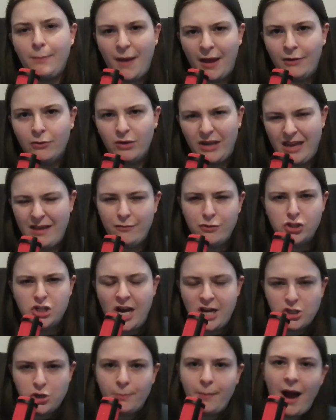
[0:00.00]
a penalty if you
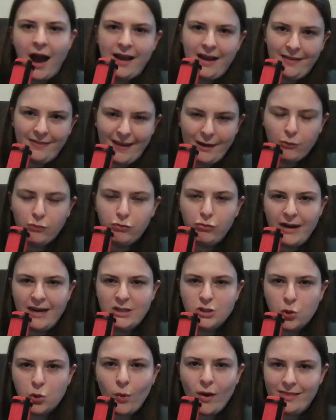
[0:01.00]
change your mind and like
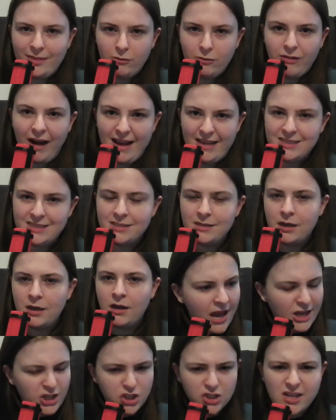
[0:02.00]
rejoin the race.
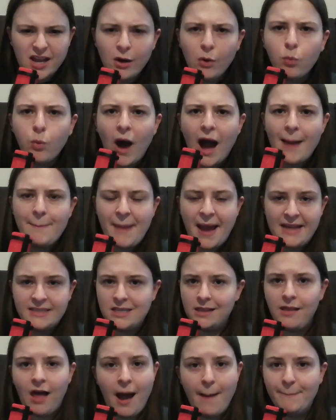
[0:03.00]
It's just like a white
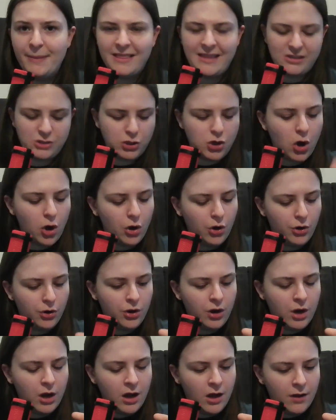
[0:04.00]
painted line, but there's no
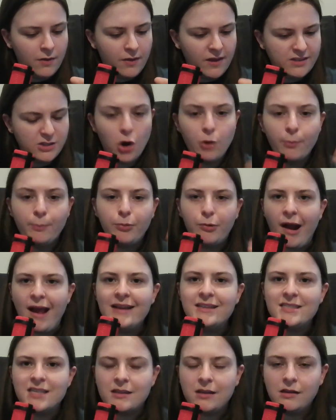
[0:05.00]

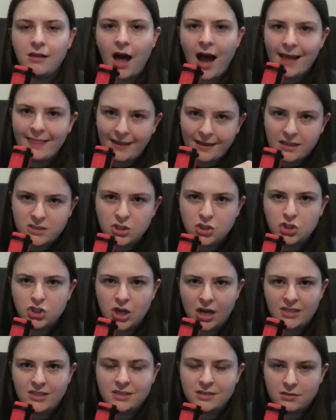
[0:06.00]
breaks in the line. Like, it's
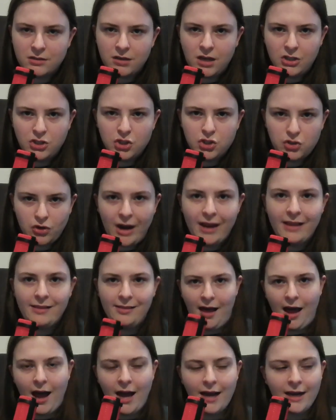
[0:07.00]
just a straight
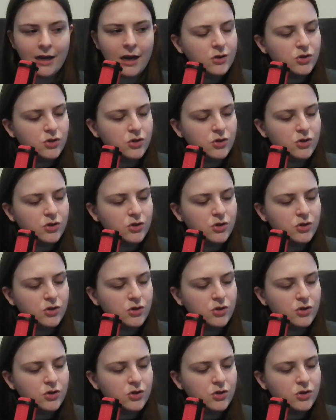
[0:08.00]
line.